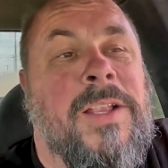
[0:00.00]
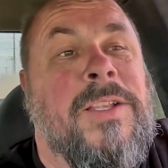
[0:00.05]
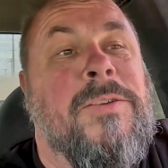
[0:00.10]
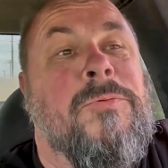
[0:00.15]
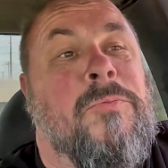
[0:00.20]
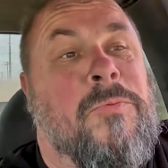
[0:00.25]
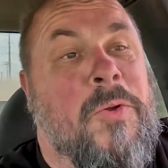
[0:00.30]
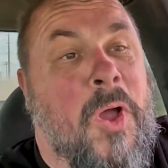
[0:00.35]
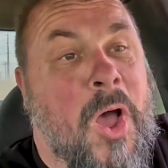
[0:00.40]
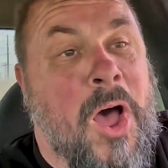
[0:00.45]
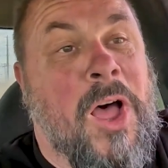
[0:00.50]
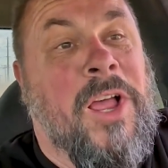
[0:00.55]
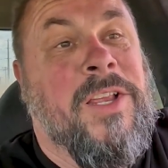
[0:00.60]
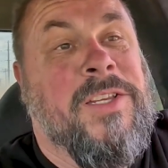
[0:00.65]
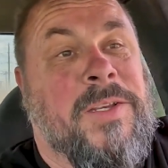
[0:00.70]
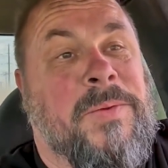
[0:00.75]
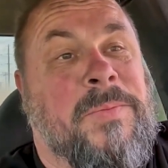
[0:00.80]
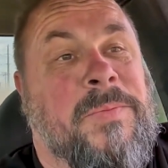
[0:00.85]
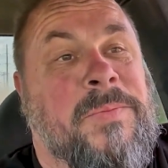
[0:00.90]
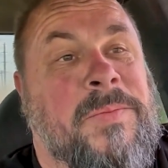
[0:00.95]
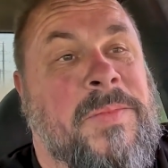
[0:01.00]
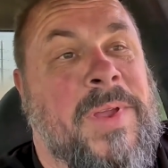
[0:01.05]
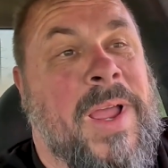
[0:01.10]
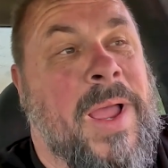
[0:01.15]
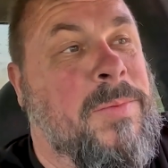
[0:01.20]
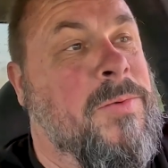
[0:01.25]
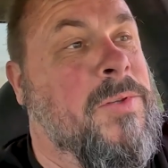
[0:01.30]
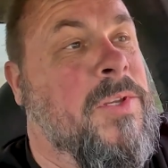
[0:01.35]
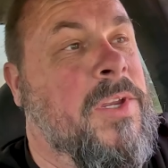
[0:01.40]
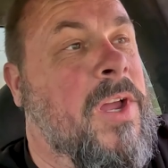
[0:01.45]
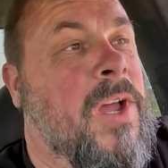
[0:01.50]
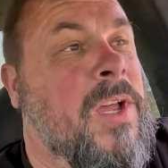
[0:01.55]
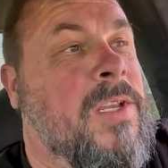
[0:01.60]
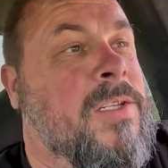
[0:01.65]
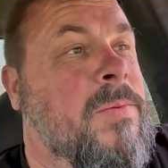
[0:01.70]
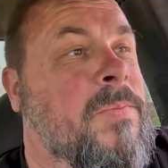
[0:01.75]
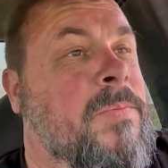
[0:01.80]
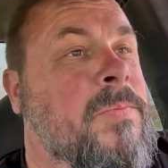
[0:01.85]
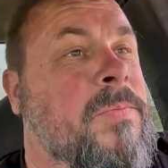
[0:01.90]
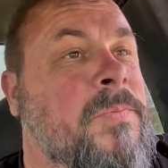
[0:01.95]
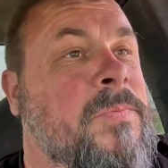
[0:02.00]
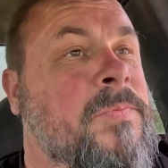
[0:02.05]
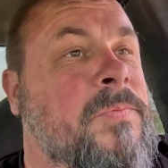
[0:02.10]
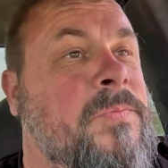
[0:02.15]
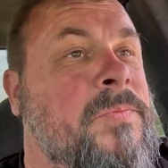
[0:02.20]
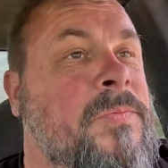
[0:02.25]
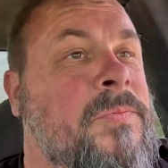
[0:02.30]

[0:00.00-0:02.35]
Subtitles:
It's awesome. Absolutely awesome.